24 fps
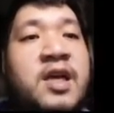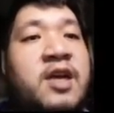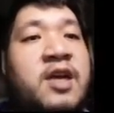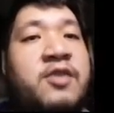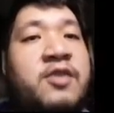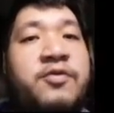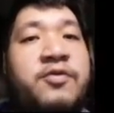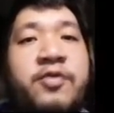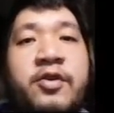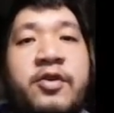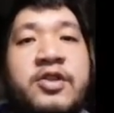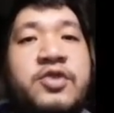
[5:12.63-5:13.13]

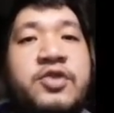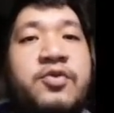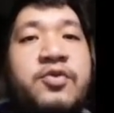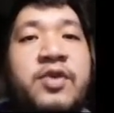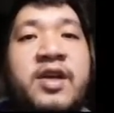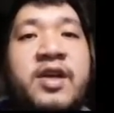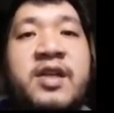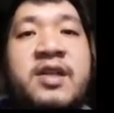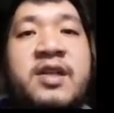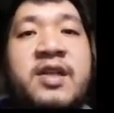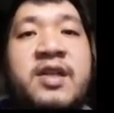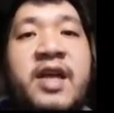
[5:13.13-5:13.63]
First
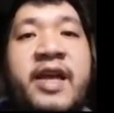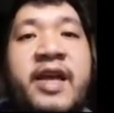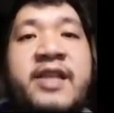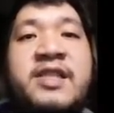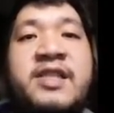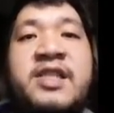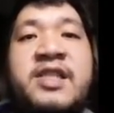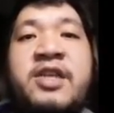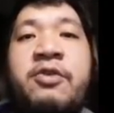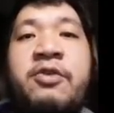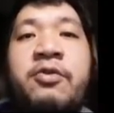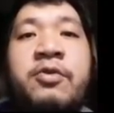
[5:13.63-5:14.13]
run I
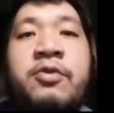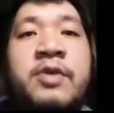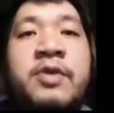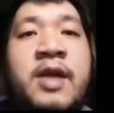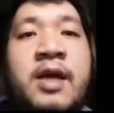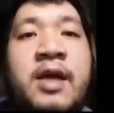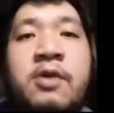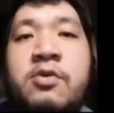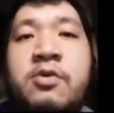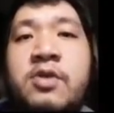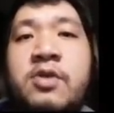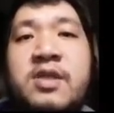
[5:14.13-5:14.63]
zeroed
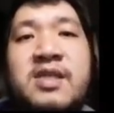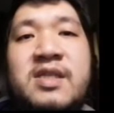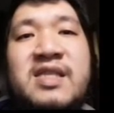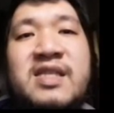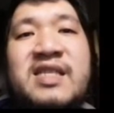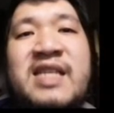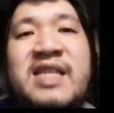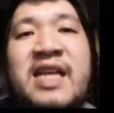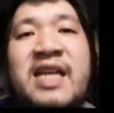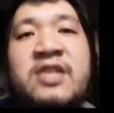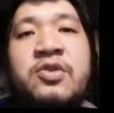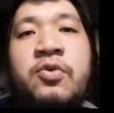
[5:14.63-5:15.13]
out,
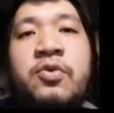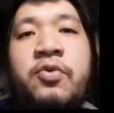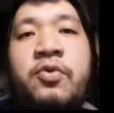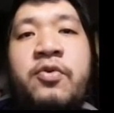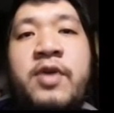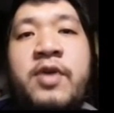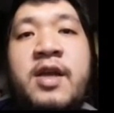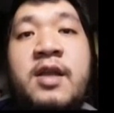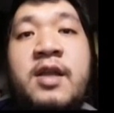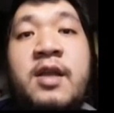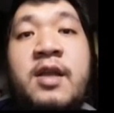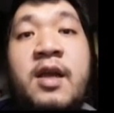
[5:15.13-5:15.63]
not so
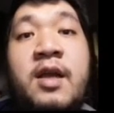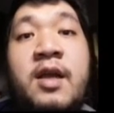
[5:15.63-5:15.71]
great.